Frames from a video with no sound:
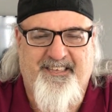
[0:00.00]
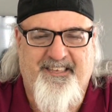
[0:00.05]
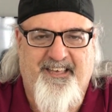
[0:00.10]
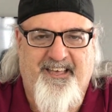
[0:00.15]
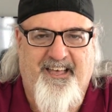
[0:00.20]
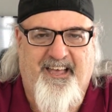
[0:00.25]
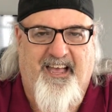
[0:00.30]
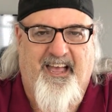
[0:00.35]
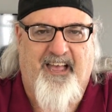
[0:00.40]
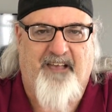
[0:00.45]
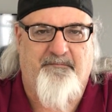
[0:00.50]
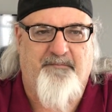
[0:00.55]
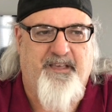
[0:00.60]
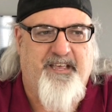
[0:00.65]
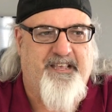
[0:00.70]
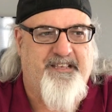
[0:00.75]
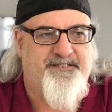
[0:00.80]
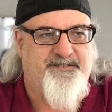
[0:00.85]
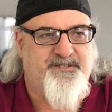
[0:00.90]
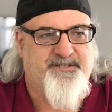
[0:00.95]
I
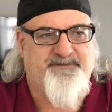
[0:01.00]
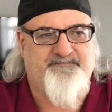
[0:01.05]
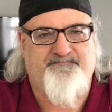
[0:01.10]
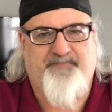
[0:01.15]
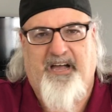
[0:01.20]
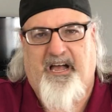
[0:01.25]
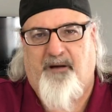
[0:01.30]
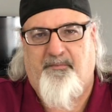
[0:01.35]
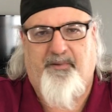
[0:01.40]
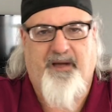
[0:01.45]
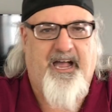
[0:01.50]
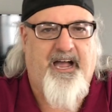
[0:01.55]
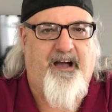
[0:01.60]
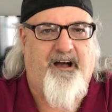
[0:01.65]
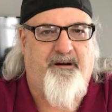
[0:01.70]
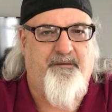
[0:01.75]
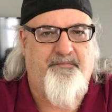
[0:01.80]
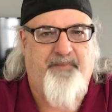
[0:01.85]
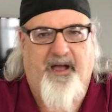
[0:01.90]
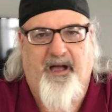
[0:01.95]
mean, just pow, pow,
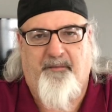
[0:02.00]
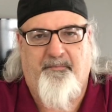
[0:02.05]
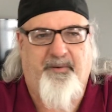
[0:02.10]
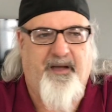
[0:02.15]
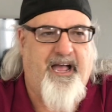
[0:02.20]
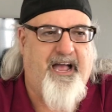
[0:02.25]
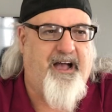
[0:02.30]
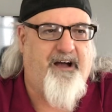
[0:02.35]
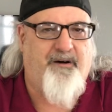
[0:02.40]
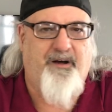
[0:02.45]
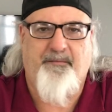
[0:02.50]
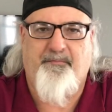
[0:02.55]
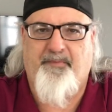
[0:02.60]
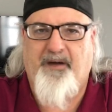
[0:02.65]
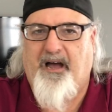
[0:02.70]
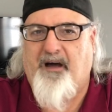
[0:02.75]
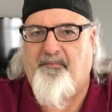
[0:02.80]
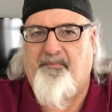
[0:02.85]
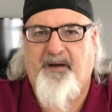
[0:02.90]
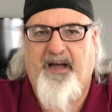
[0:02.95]
pow, pow, and
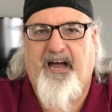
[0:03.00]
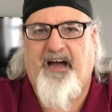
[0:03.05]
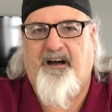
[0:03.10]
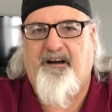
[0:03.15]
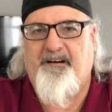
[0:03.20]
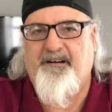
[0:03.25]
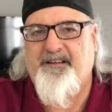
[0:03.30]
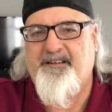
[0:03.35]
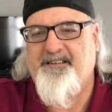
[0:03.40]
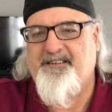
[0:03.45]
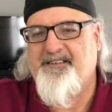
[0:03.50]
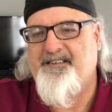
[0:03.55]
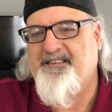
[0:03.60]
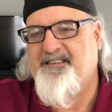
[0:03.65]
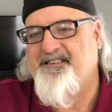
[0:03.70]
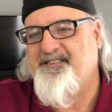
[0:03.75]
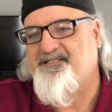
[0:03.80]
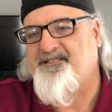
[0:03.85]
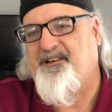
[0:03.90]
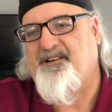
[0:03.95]
pow, pow.
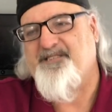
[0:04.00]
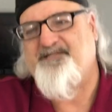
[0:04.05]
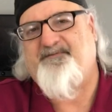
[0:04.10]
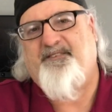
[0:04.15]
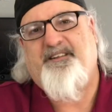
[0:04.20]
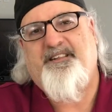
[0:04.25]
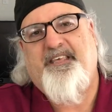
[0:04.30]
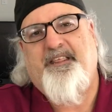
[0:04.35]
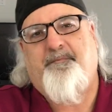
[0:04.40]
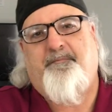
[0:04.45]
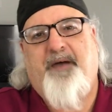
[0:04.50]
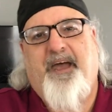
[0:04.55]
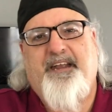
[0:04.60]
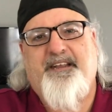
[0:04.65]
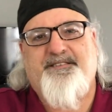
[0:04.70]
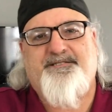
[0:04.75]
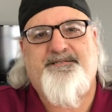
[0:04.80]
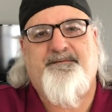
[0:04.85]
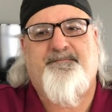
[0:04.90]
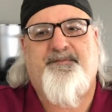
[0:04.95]
So Svitolina
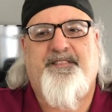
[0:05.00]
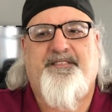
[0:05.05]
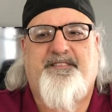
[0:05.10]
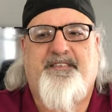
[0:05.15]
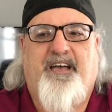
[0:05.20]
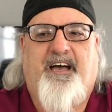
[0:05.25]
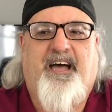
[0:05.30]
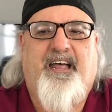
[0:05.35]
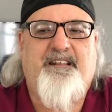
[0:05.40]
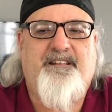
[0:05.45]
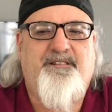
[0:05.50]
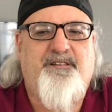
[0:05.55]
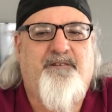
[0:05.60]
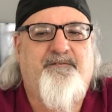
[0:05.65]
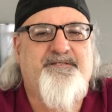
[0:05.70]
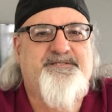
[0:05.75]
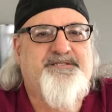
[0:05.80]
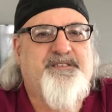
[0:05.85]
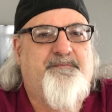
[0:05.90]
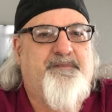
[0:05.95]
paid us, but I don't know
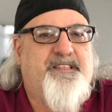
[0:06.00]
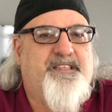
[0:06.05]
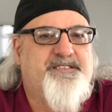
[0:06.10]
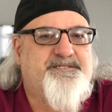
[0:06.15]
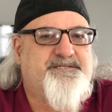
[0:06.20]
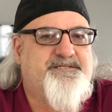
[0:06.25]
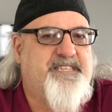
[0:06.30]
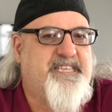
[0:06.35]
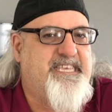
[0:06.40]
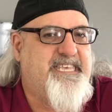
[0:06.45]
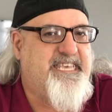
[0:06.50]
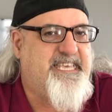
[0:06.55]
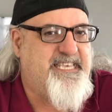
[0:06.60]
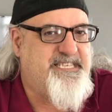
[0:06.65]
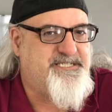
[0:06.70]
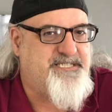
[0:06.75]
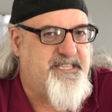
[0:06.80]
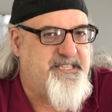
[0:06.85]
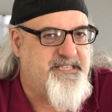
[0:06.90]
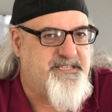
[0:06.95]
if it's going to be this
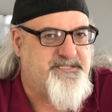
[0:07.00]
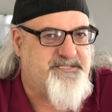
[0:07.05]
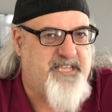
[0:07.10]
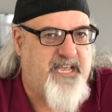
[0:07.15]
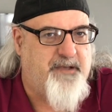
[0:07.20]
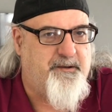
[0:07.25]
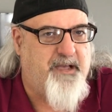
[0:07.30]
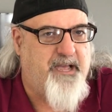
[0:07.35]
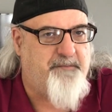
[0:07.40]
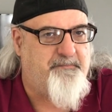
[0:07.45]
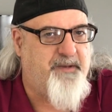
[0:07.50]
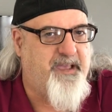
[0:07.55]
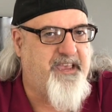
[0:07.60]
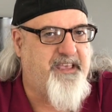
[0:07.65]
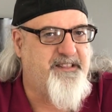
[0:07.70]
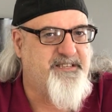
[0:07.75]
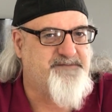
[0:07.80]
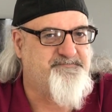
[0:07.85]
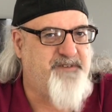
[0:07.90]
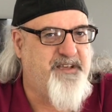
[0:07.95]
easy this time.
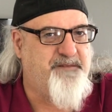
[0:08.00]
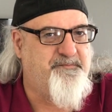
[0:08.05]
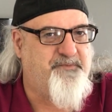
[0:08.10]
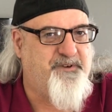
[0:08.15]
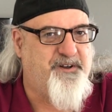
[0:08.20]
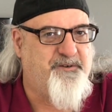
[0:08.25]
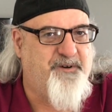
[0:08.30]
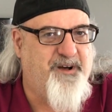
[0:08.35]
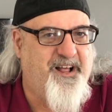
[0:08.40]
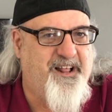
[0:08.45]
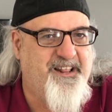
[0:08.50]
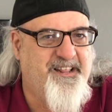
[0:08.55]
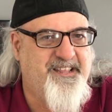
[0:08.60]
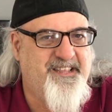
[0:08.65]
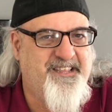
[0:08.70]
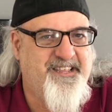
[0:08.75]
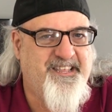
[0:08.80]
Pegula's playing pretty well.